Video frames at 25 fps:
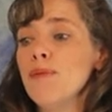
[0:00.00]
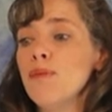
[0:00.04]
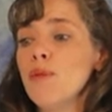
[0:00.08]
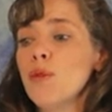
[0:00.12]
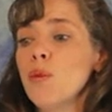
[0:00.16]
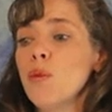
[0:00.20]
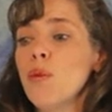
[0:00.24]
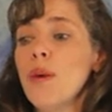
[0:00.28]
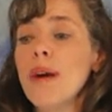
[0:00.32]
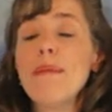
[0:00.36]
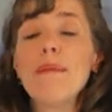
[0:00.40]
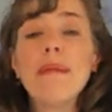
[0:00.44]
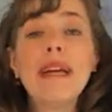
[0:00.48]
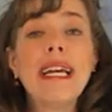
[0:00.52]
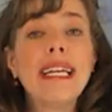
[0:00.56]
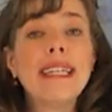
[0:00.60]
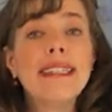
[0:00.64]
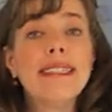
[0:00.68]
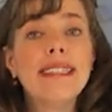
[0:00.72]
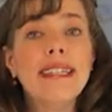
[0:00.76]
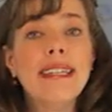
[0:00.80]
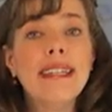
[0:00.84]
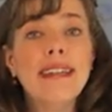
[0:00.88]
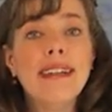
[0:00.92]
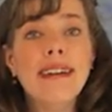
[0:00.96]
What
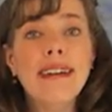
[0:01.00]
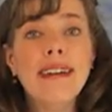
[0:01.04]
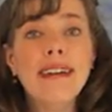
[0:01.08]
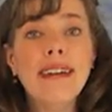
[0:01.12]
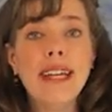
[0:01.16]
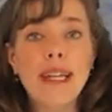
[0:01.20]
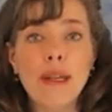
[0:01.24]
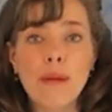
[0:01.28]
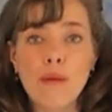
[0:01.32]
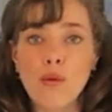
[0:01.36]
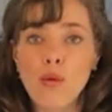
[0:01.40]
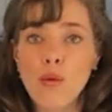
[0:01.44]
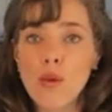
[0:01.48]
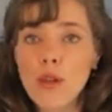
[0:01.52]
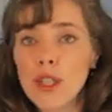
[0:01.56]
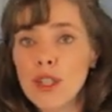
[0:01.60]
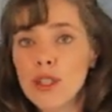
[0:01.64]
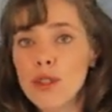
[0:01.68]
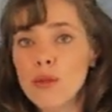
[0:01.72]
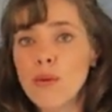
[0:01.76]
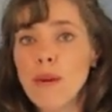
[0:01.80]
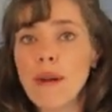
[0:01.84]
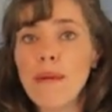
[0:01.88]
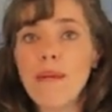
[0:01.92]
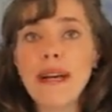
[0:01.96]
makes him
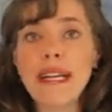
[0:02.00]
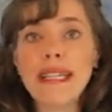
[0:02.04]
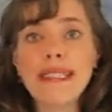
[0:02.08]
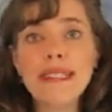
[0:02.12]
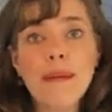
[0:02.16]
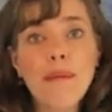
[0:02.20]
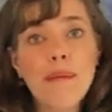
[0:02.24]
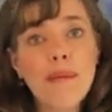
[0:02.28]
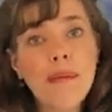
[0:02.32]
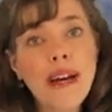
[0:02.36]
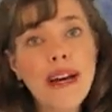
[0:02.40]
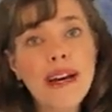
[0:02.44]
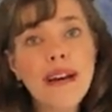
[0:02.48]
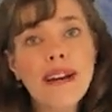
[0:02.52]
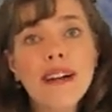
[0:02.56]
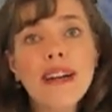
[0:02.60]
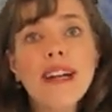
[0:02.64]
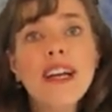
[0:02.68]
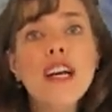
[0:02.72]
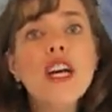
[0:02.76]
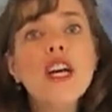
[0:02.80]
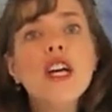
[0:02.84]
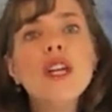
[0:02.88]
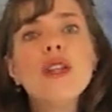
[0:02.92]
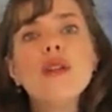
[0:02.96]
worse, what makes him better,
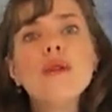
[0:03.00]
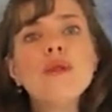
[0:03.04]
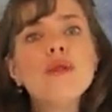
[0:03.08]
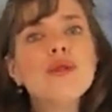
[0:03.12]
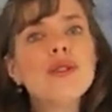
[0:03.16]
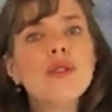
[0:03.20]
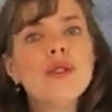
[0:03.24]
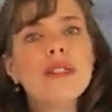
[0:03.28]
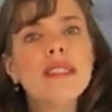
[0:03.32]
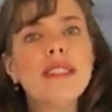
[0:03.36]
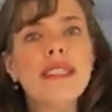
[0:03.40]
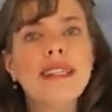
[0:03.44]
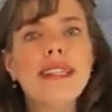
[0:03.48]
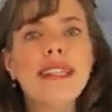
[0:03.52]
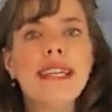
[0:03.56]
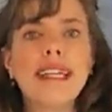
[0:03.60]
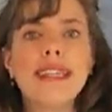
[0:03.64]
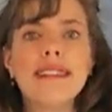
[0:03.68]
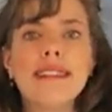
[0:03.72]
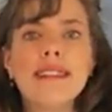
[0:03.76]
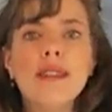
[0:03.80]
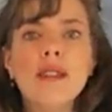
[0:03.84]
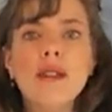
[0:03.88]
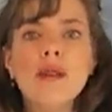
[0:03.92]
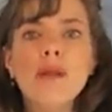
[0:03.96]
those sorts of
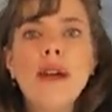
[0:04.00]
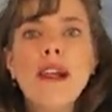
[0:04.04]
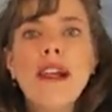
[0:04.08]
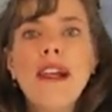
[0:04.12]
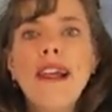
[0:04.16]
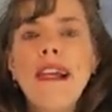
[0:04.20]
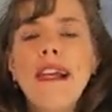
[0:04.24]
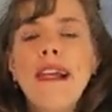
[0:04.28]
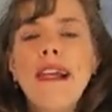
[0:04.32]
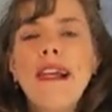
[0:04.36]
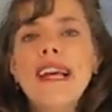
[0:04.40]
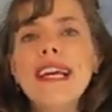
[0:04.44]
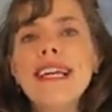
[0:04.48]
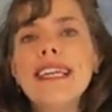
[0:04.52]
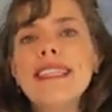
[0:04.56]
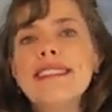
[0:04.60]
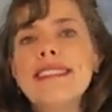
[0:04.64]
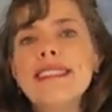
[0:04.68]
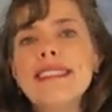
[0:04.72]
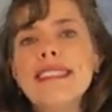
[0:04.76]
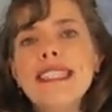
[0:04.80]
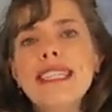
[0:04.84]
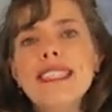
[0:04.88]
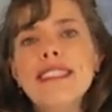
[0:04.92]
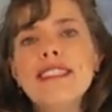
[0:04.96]
things. So
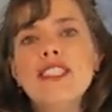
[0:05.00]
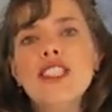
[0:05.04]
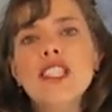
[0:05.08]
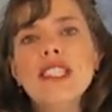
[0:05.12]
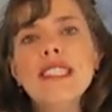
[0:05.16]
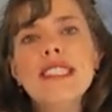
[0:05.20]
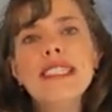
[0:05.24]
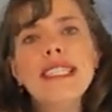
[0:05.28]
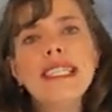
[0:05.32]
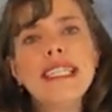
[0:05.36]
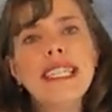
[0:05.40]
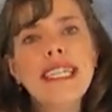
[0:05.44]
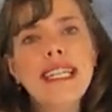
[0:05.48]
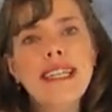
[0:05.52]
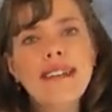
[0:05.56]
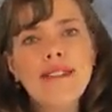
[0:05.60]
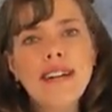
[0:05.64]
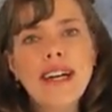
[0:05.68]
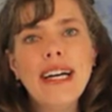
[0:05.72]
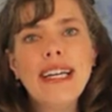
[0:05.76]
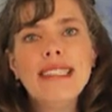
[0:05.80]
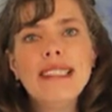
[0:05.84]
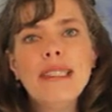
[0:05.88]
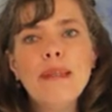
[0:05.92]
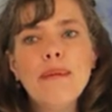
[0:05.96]
it's just to give
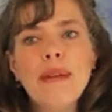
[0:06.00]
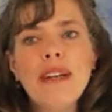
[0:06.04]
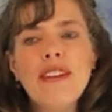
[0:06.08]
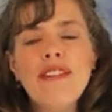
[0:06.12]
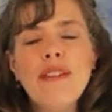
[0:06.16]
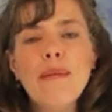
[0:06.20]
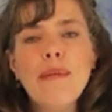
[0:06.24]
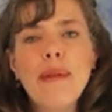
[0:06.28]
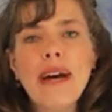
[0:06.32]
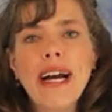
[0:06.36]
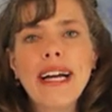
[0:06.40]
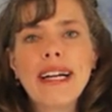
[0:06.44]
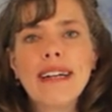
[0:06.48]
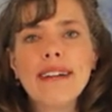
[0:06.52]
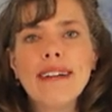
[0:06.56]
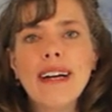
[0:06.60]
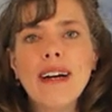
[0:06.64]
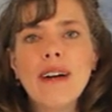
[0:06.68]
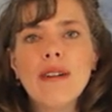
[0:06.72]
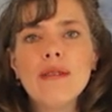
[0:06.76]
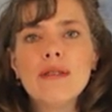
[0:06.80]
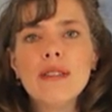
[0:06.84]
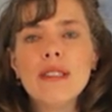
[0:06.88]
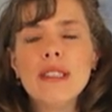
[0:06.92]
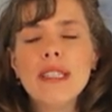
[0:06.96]
us a bit of a
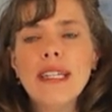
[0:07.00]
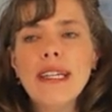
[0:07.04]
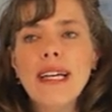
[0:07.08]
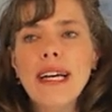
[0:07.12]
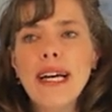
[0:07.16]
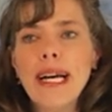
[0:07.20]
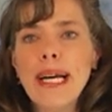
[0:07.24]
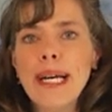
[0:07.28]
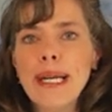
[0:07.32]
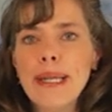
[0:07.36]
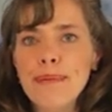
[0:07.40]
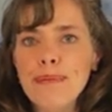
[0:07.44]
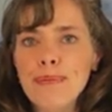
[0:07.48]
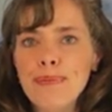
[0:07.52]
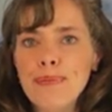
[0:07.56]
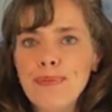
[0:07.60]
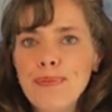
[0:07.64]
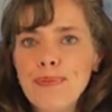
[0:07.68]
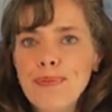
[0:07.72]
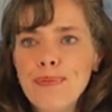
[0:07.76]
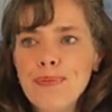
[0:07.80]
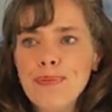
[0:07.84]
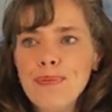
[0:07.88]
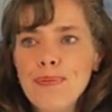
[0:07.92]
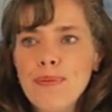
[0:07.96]
background
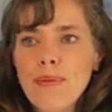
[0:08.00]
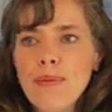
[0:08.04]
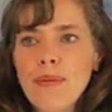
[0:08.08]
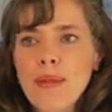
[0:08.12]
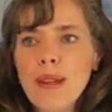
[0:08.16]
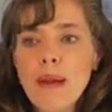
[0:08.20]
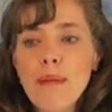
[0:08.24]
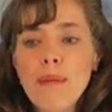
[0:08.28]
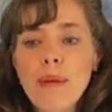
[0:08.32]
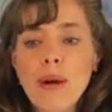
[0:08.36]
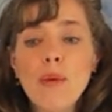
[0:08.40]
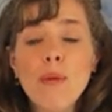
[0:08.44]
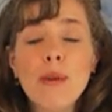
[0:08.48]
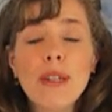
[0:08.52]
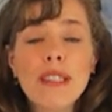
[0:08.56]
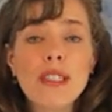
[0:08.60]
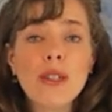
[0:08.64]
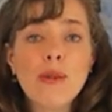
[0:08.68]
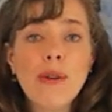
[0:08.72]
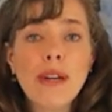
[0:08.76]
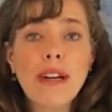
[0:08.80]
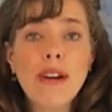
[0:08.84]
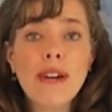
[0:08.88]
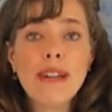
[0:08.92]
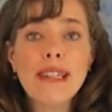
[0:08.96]
about what's
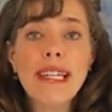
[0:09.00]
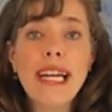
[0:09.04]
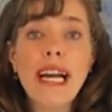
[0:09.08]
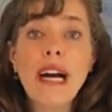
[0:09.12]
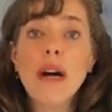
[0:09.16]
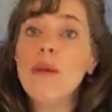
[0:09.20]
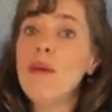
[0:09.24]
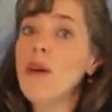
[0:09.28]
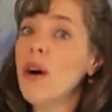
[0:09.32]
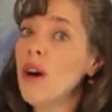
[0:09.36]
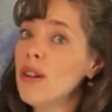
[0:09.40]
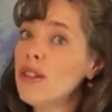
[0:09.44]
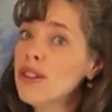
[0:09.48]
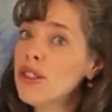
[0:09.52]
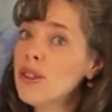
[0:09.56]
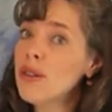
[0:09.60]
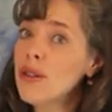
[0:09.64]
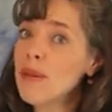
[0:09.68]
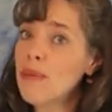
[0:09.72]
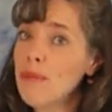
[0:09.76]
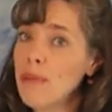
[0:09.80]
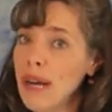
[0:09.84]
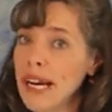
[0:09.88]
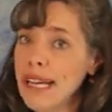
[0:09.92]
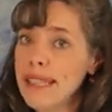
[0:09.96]
going on now,
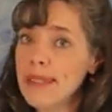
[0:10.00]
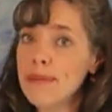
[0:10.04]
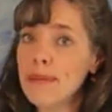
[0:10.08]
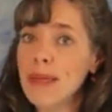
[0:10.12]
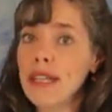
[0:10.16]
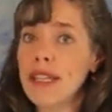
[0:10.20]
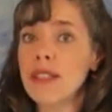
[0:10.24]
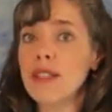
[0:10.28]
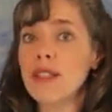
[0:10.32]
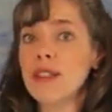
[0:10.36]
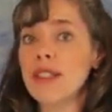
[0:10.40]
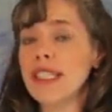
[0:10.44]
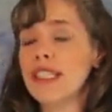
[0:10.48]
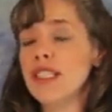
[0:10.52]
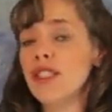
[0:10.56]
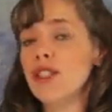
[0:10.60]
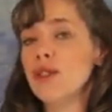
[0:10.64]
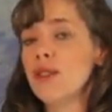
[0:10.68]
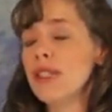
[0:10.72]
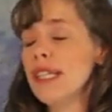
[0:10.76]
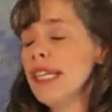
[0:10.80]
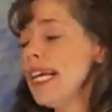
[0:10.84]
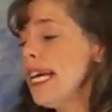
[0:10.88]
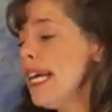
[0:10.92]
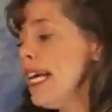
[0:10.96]
also past medical
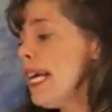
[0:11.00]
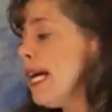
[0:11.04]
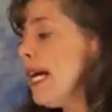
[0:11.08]
history,